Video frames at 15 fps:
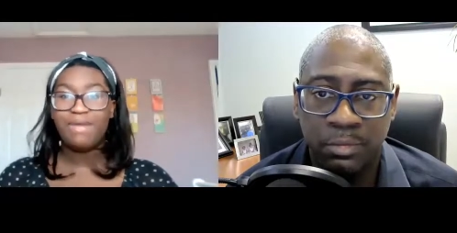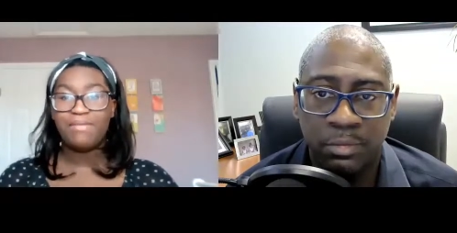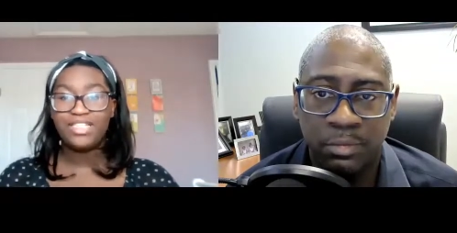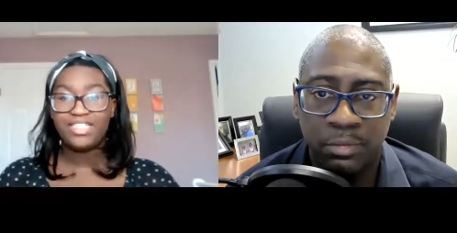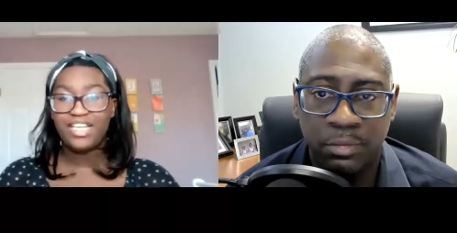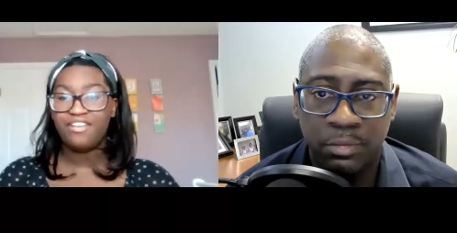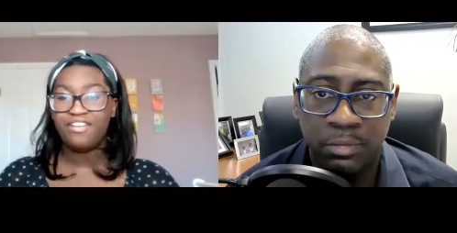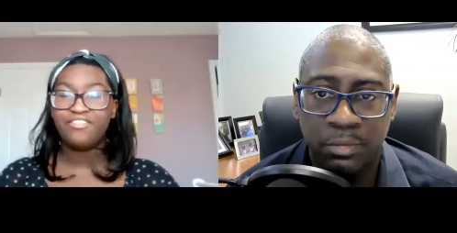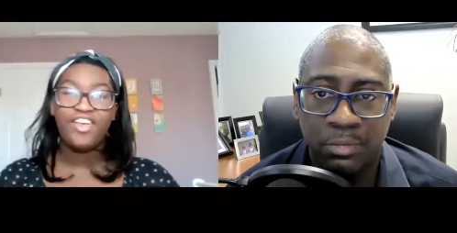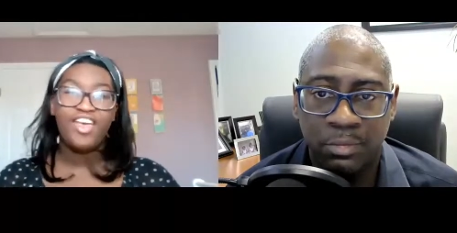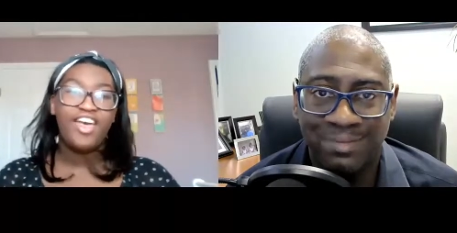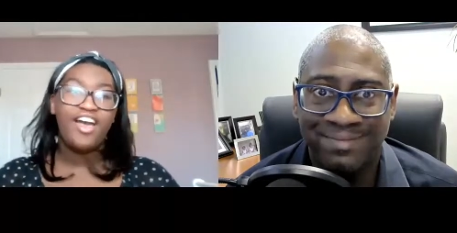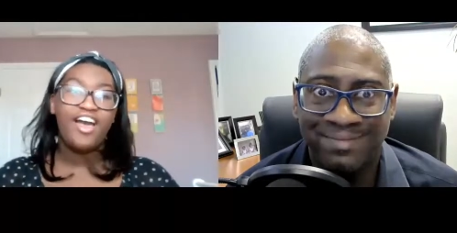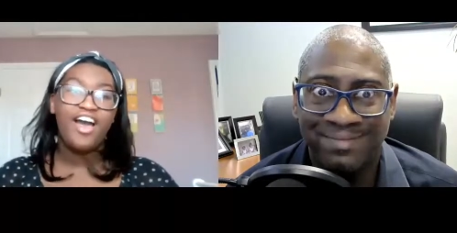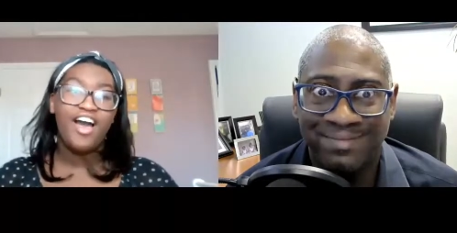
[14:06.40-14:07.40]
Speaker 1: by myself.
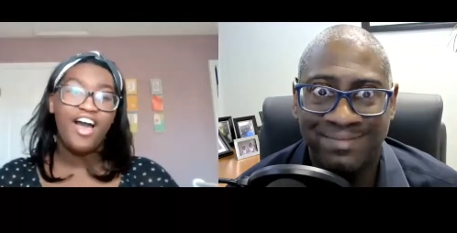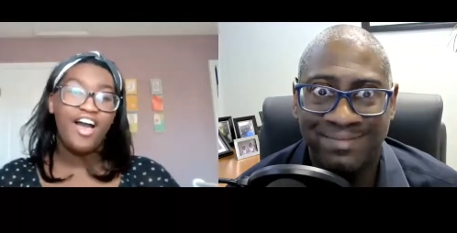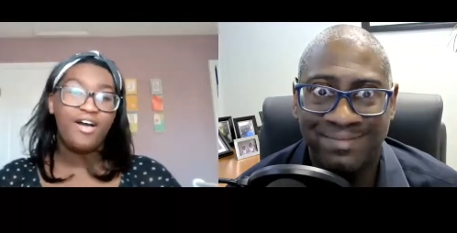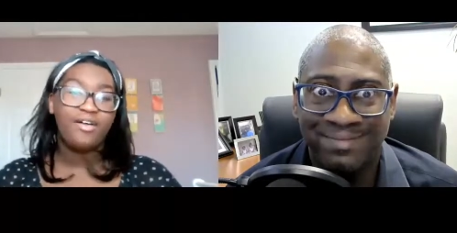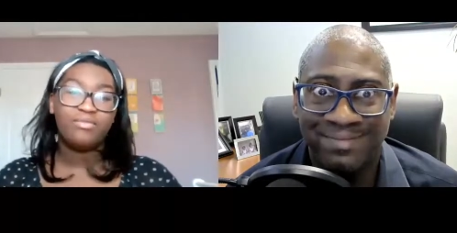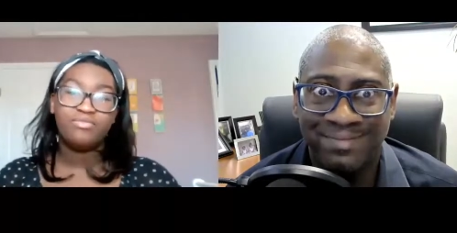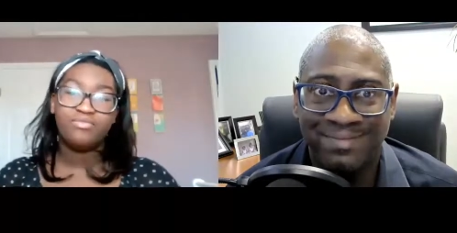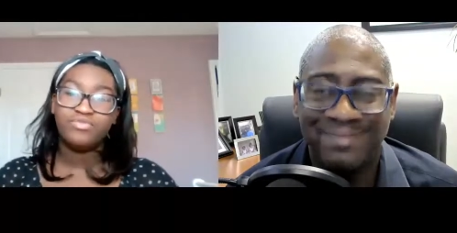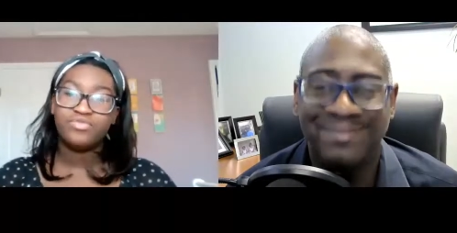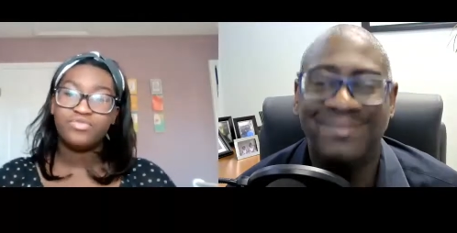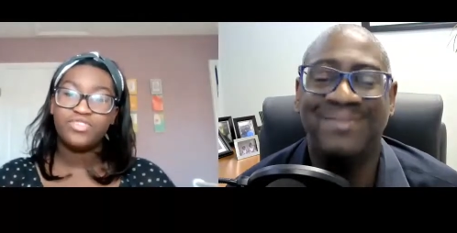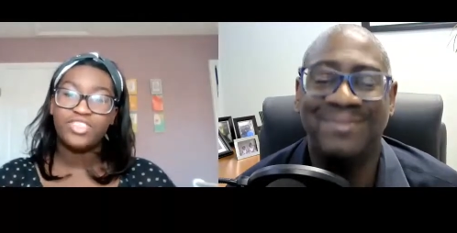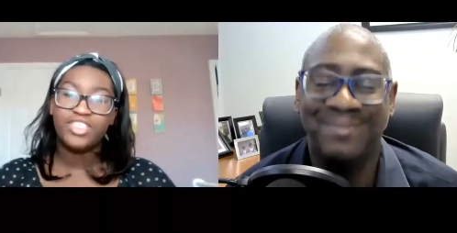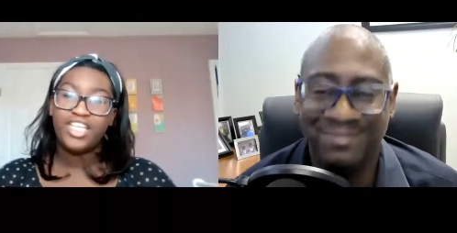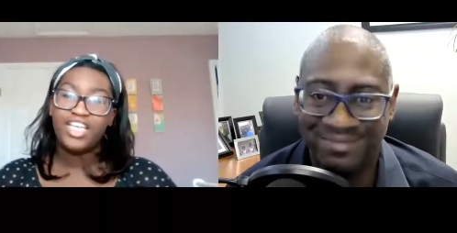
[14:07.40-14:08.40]
Um,
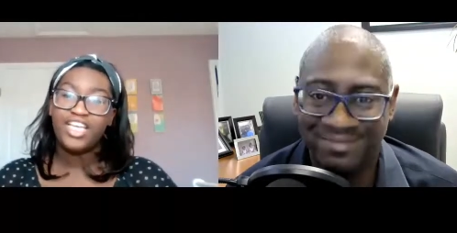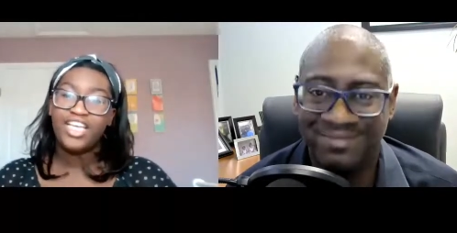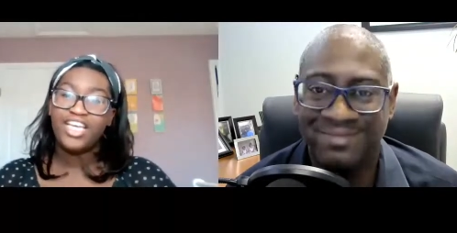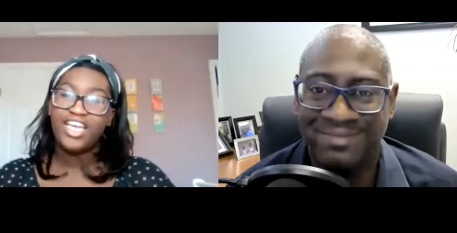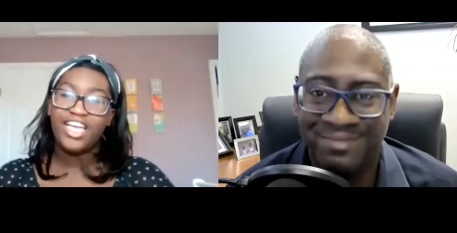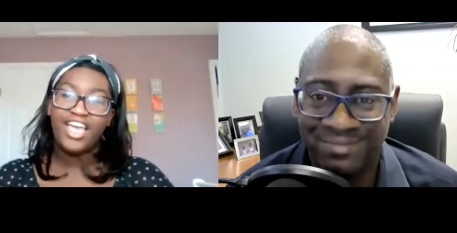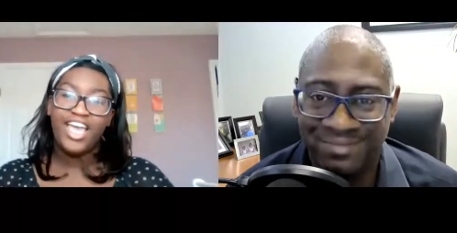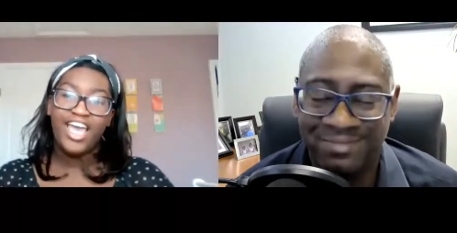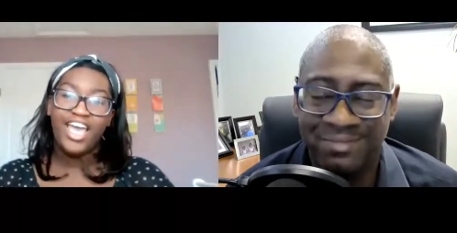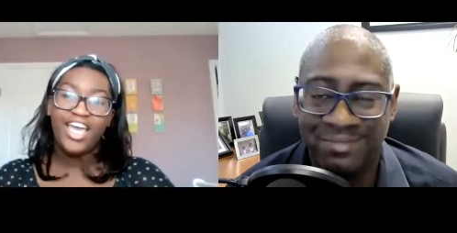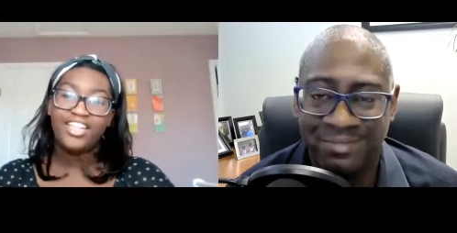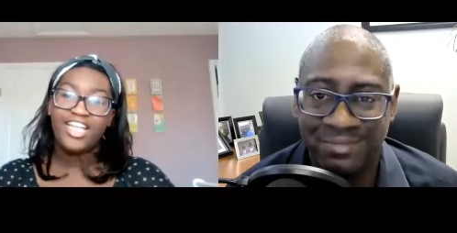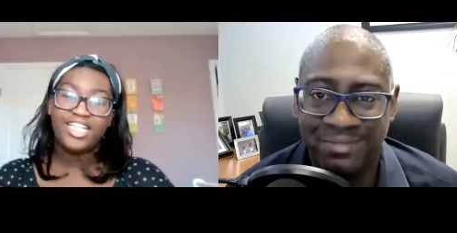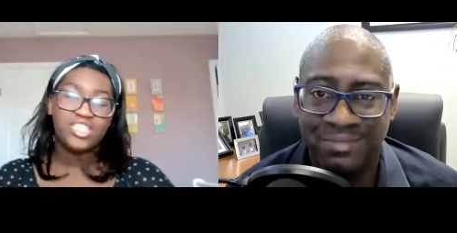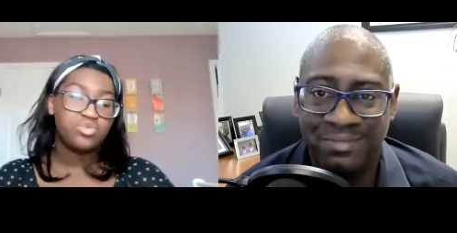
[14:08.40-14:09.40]

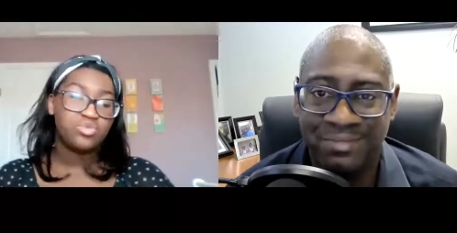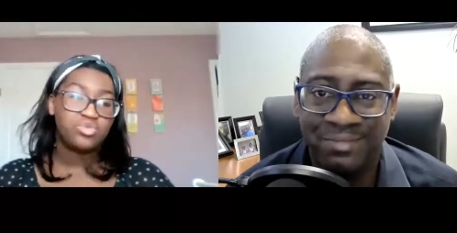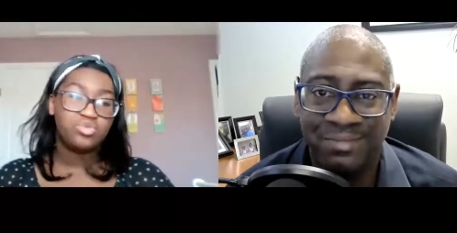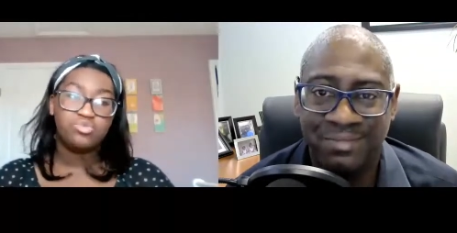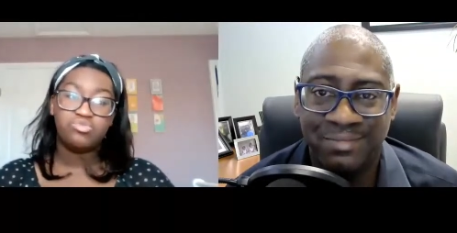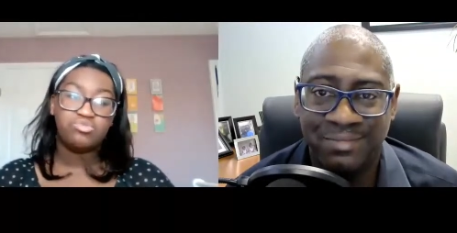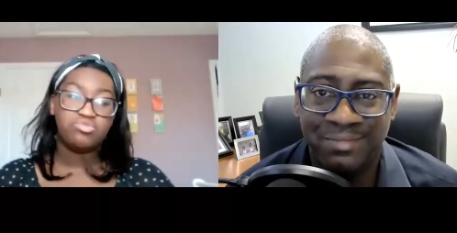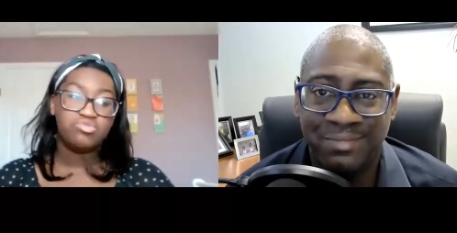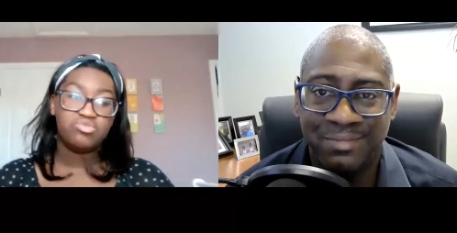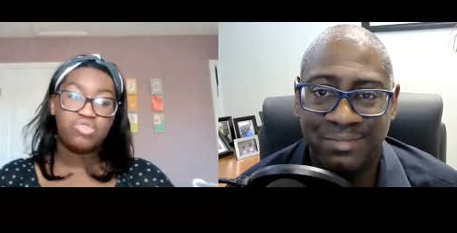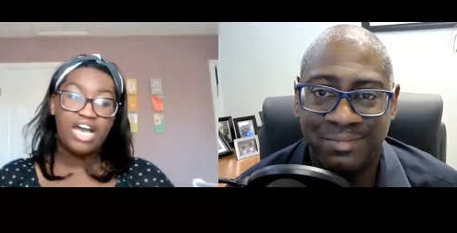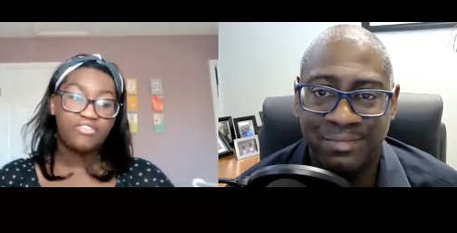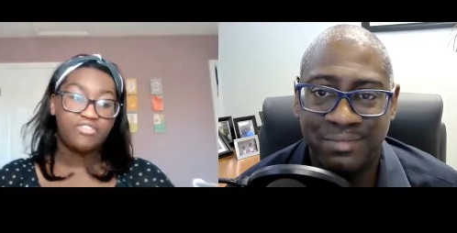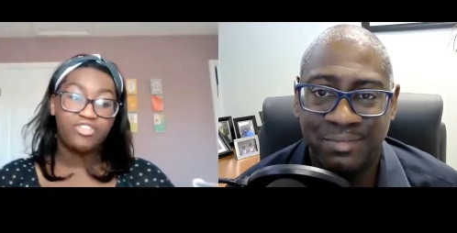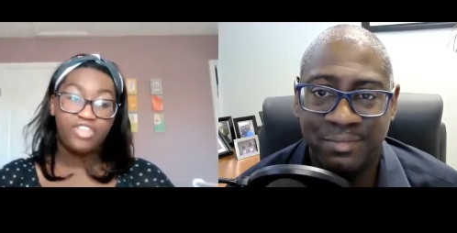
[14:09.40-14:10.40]
and that's
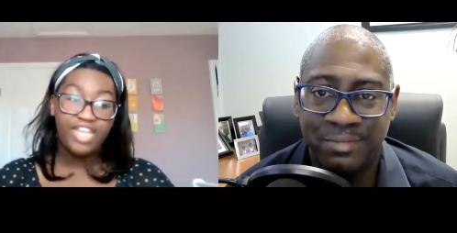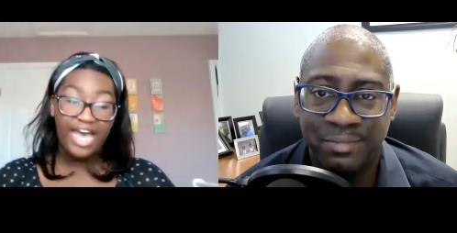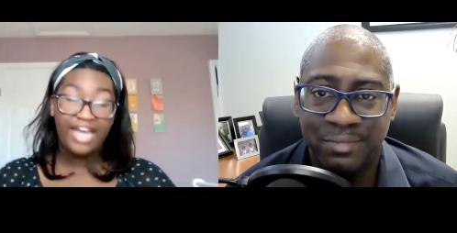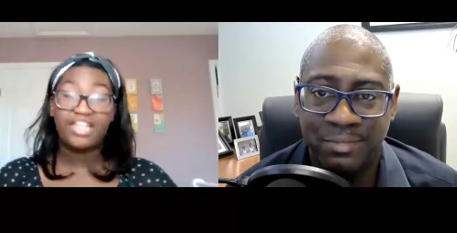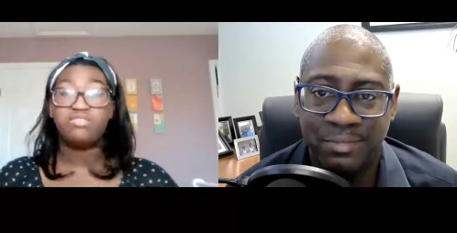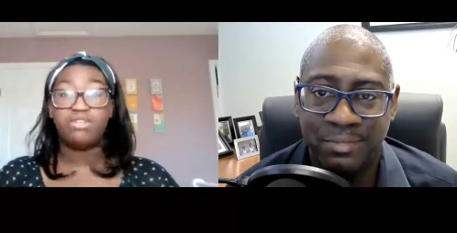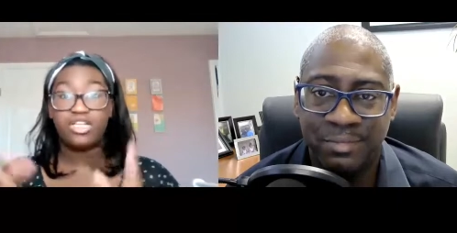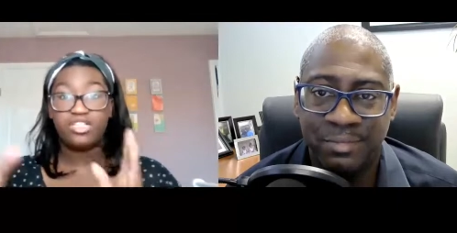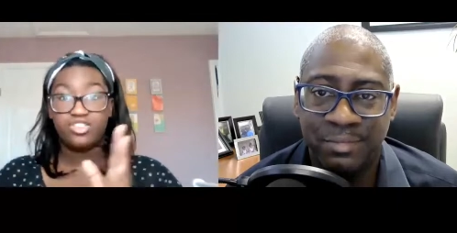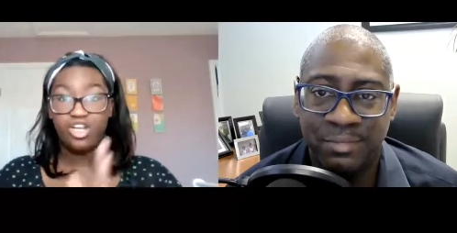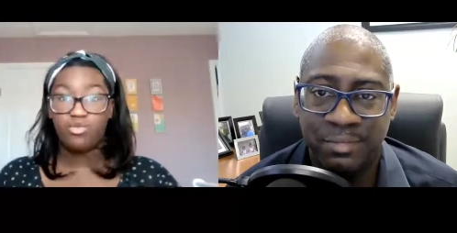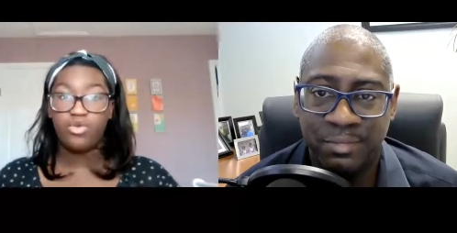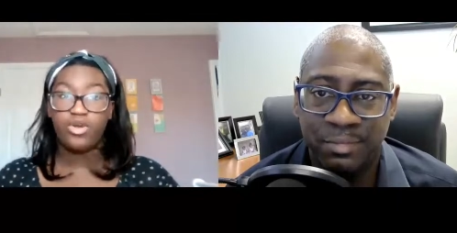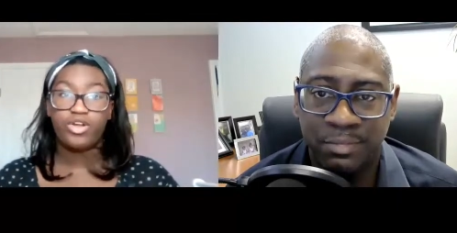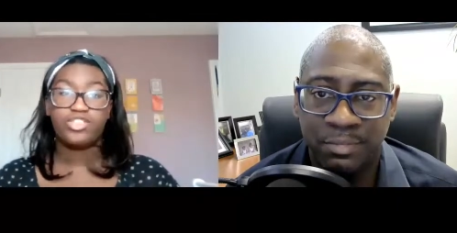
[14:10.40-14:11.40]
after that is when I
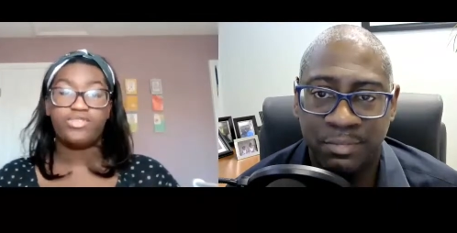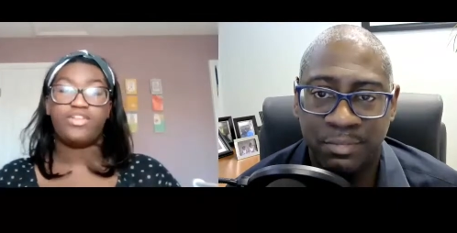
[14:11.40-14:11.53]
start work.